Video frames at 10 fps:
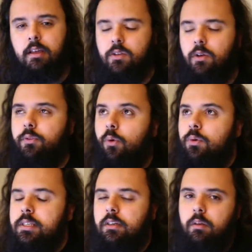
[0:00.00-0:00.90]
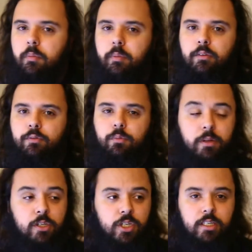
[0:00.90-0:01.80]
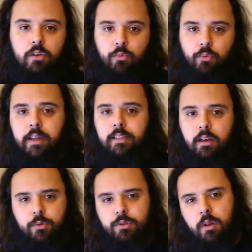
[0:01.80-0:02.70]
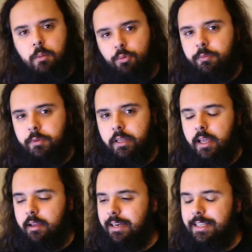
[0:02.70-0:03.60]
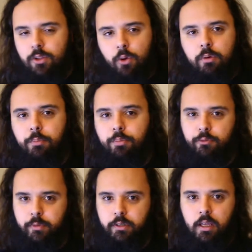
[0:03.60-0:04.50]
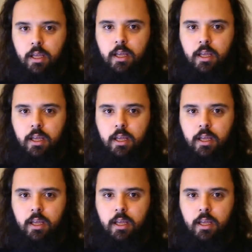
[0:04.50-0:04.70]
So of course it's going to be painful, but she did write that there was an improvement there, and there's no improvement.